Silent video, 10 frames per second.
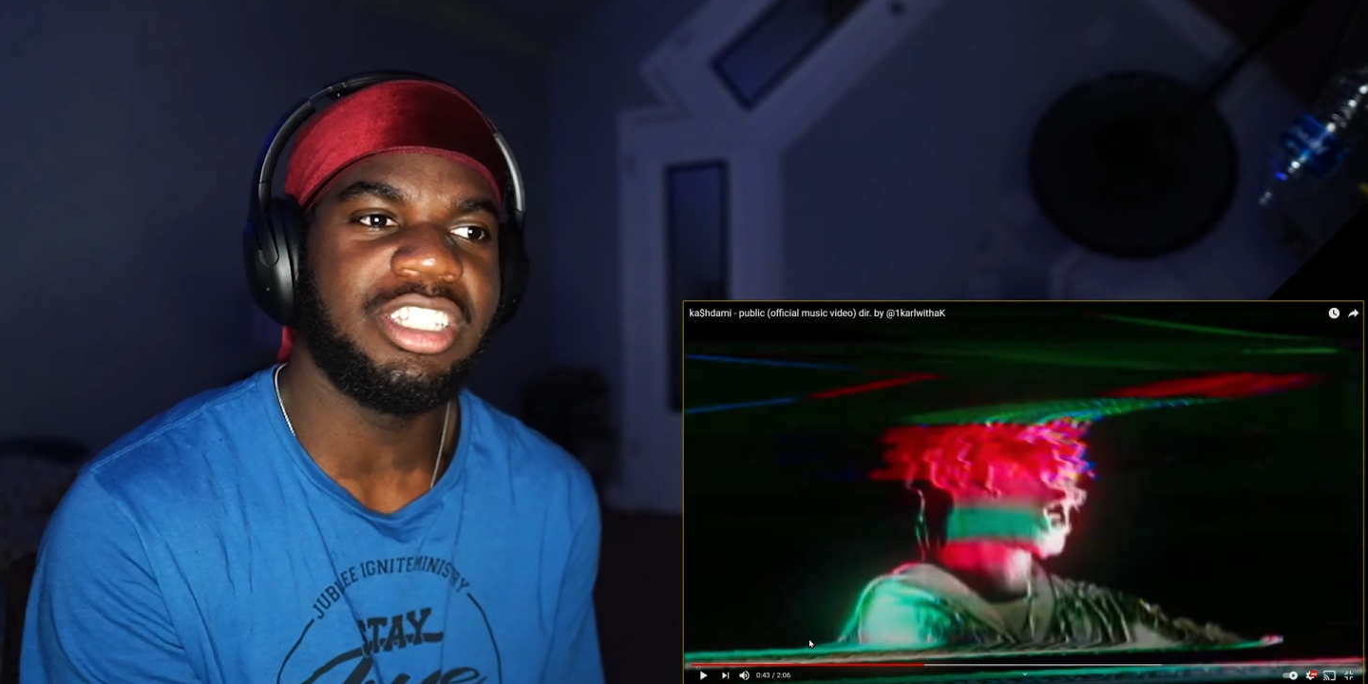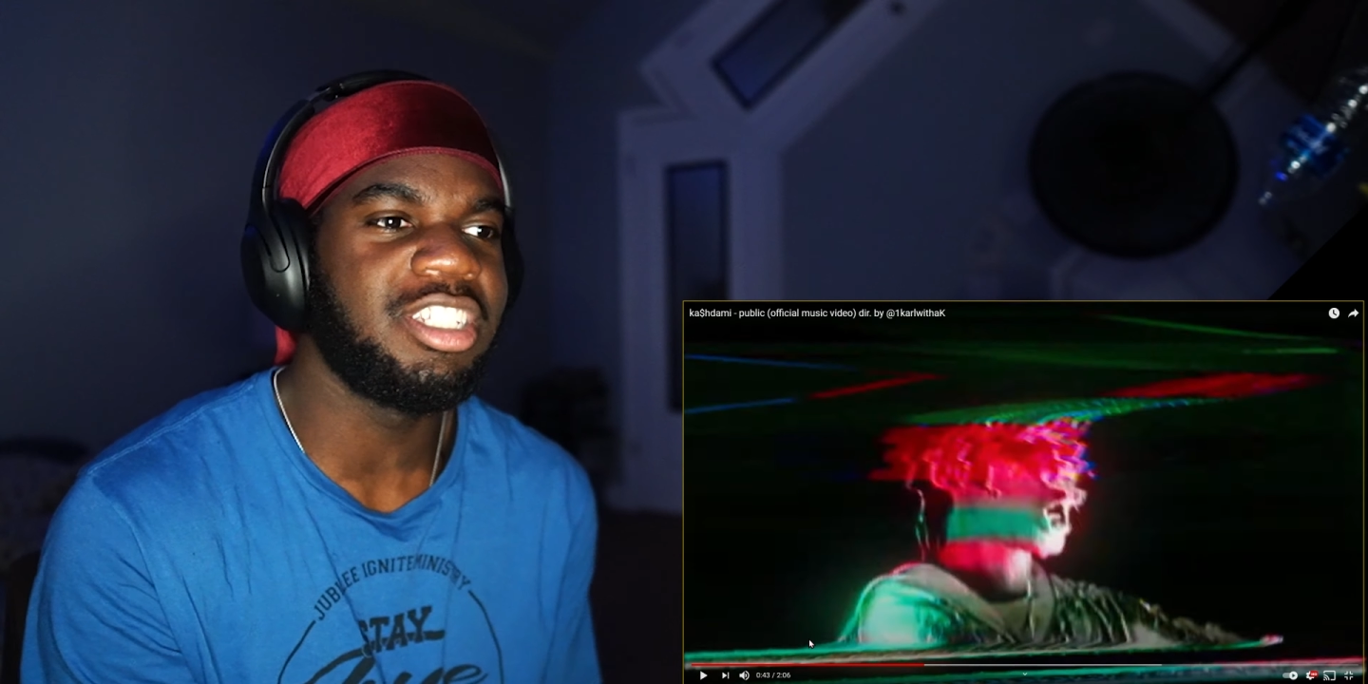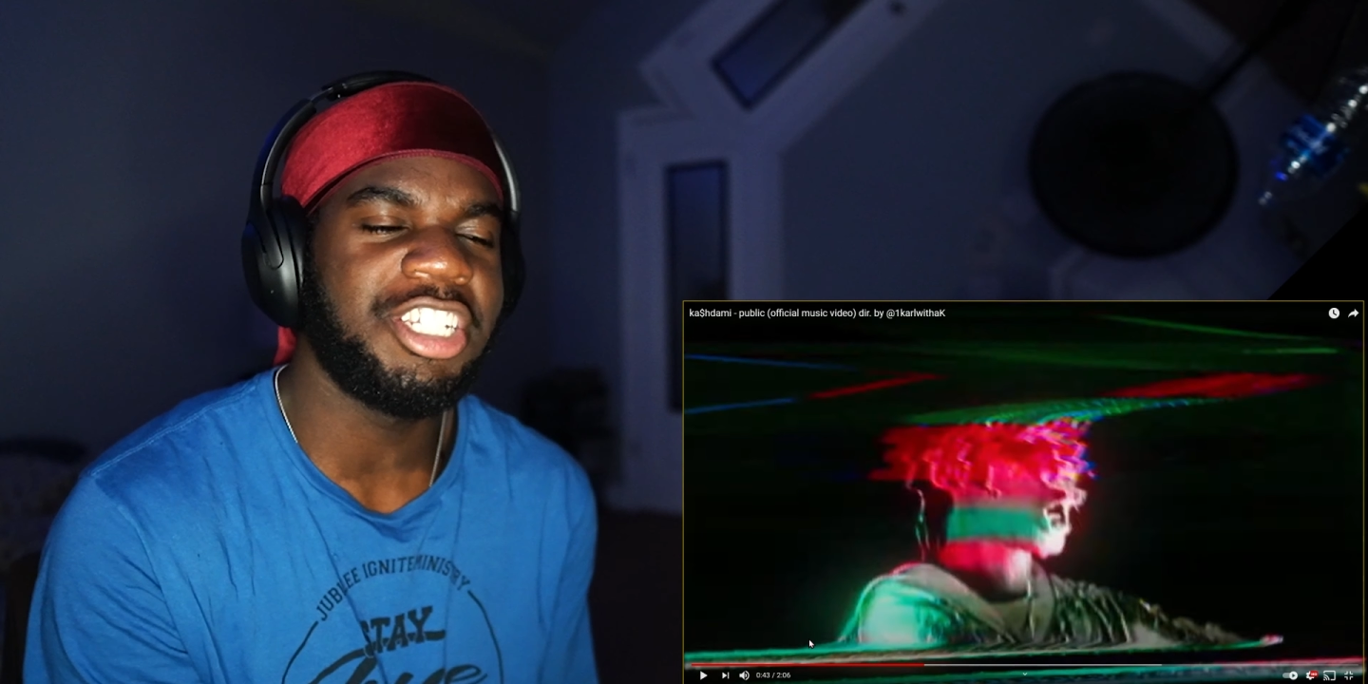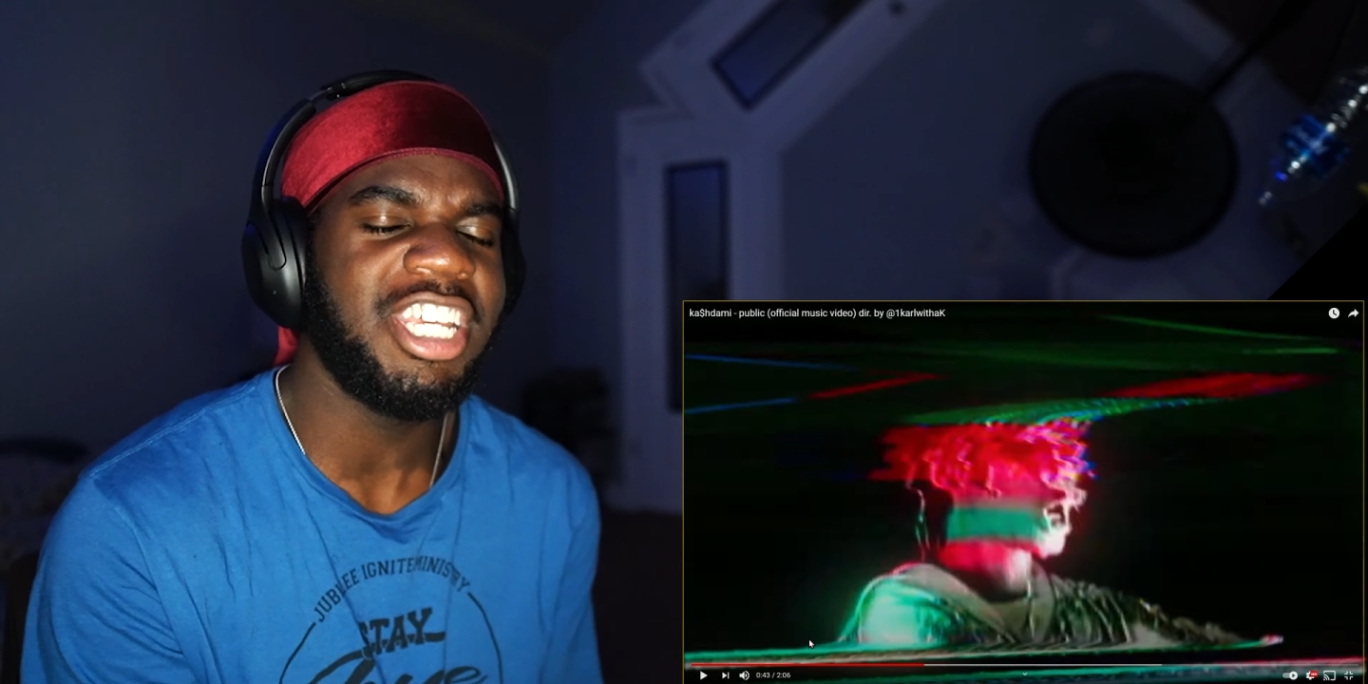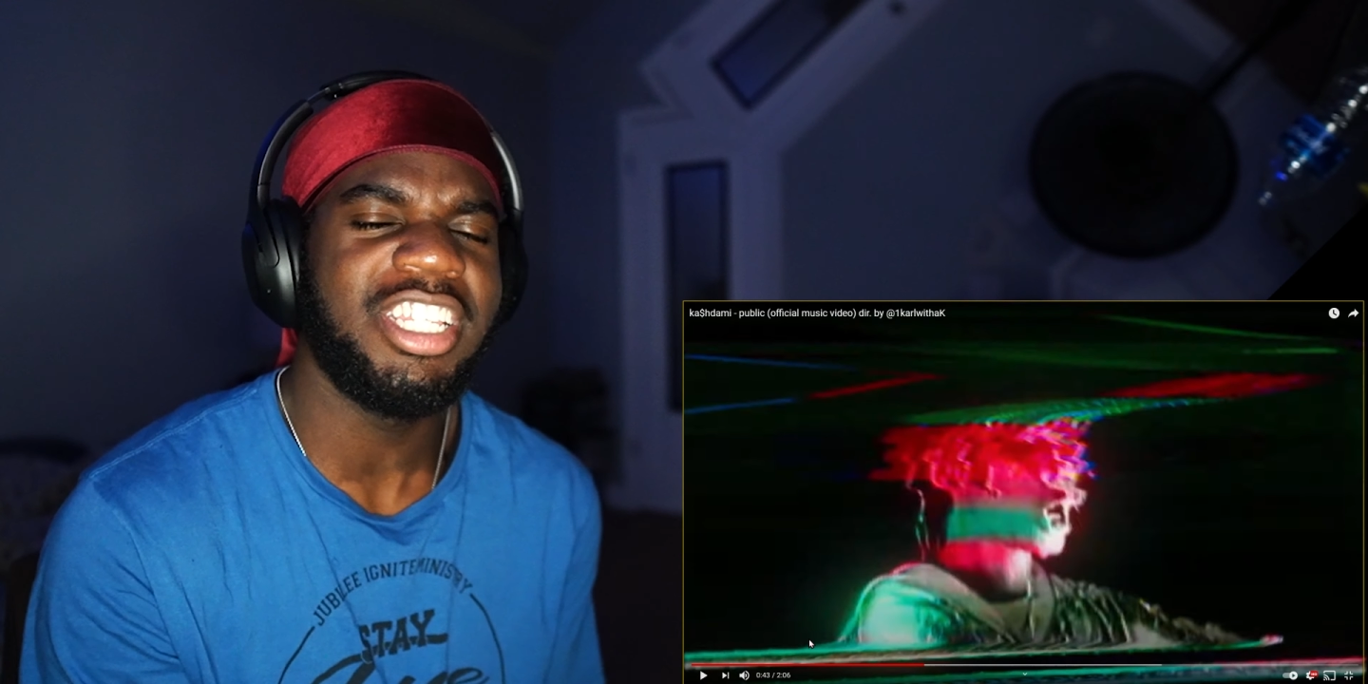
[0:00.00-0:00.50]

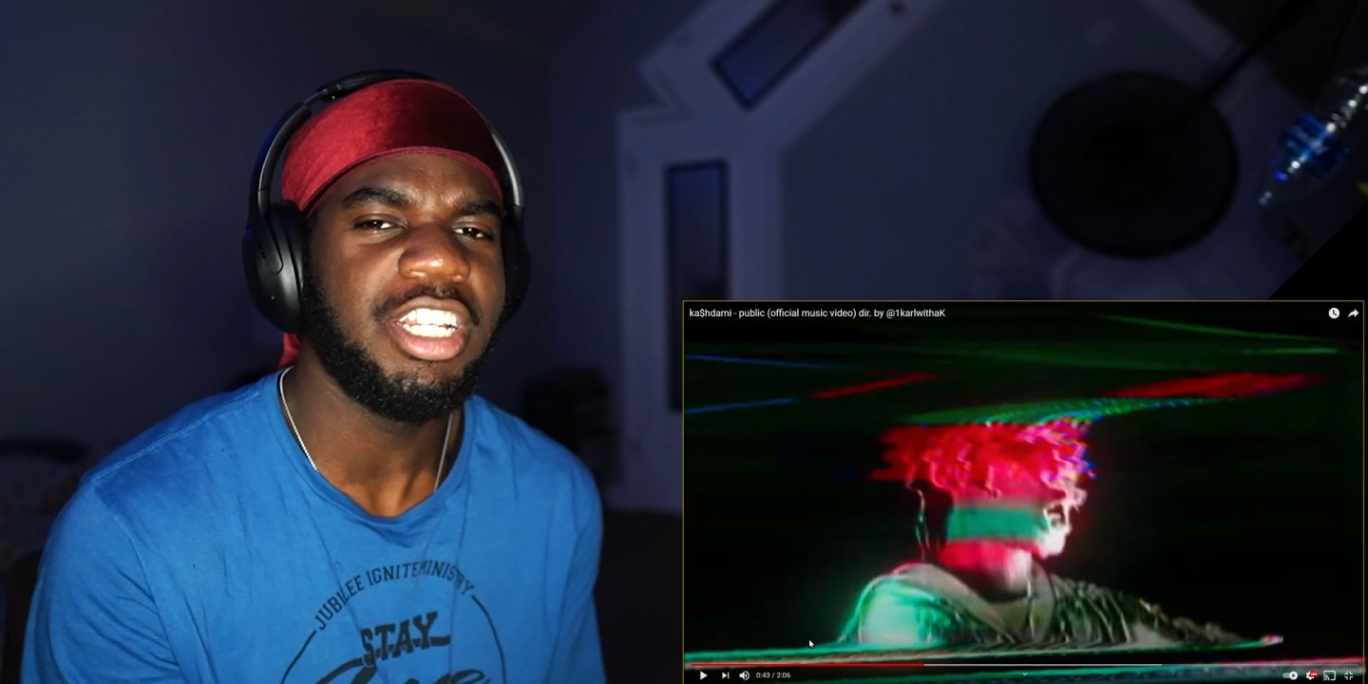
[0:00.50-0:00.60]
cheesy